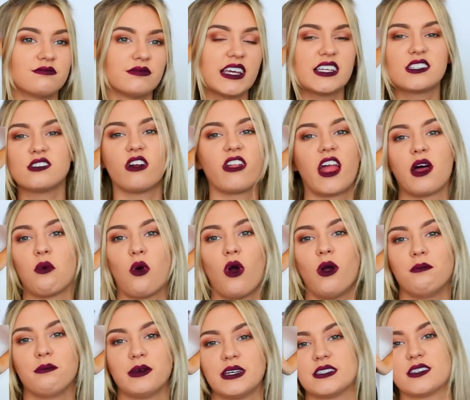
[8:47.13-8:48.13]
it's not that
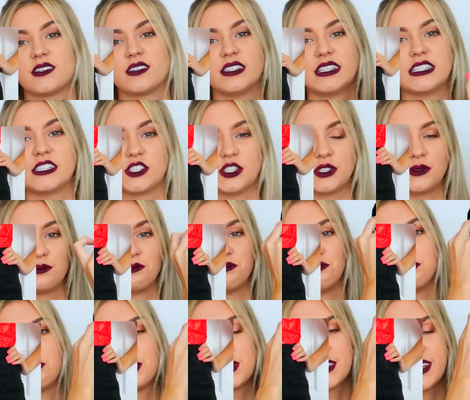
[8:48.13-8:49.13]
warm basically, so
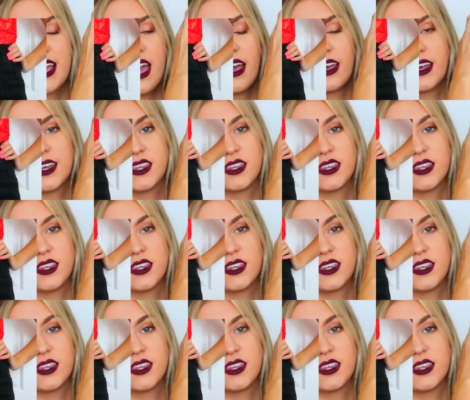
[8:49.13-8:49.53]
was getting